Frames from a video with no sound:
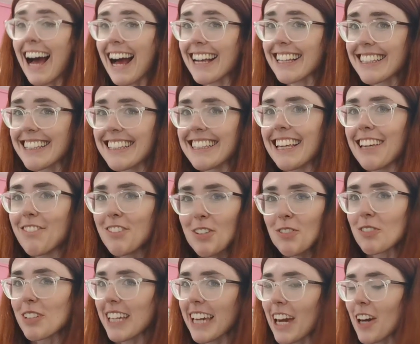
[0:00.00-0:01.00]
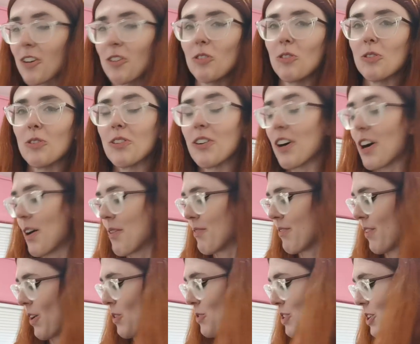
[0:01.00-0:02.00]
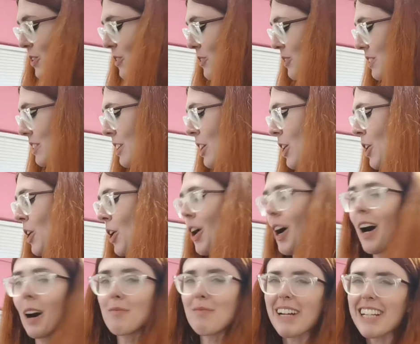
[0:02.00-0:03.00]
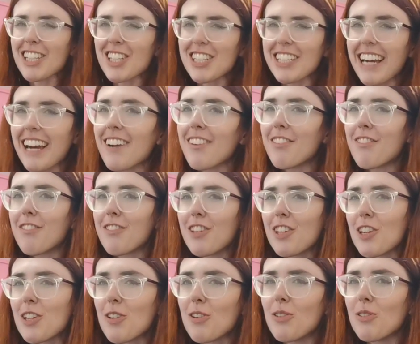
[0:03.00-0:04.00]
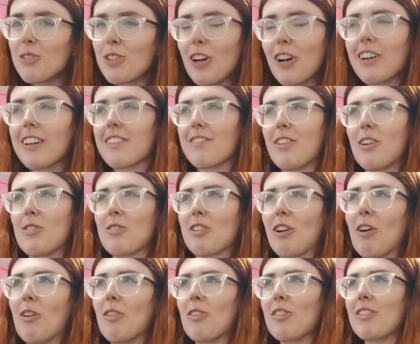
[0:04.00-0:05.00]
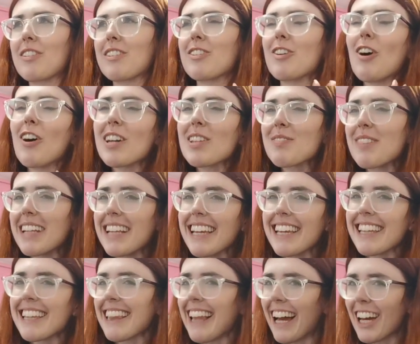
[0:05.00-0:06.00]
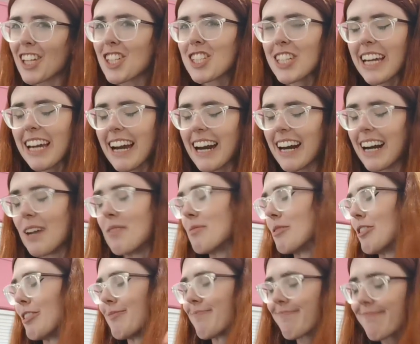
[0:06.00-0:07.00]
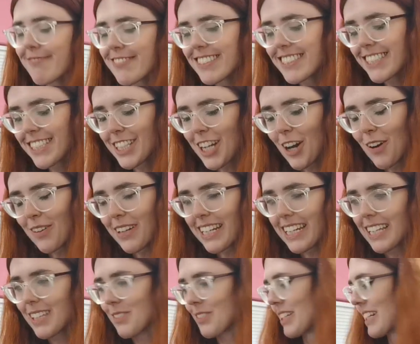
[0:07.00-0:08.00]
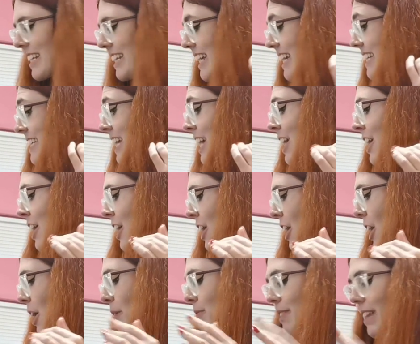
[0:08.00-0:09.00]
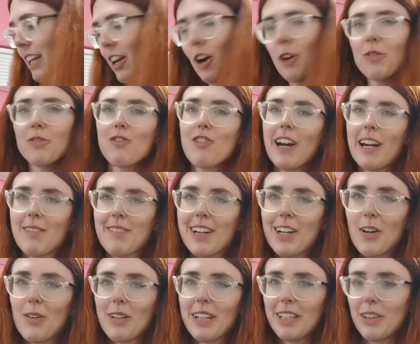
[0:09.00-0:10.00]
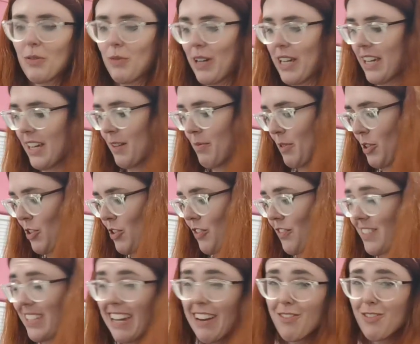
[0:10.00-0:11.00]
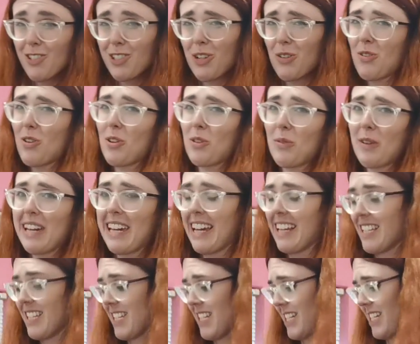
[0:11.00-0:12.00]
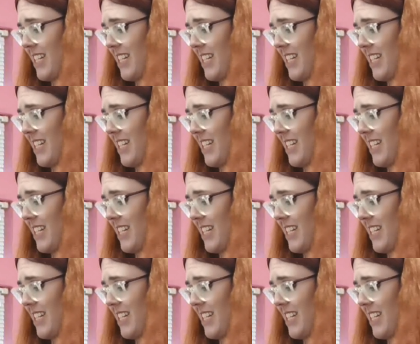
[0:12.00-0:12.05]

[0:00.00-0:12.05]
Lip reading: And if you want to get cool photos, I managed to get a few nice photos, not as many as last year, but you know, it is what it is. Then I would recommend going in the week because obviously everyone's going on the weekend.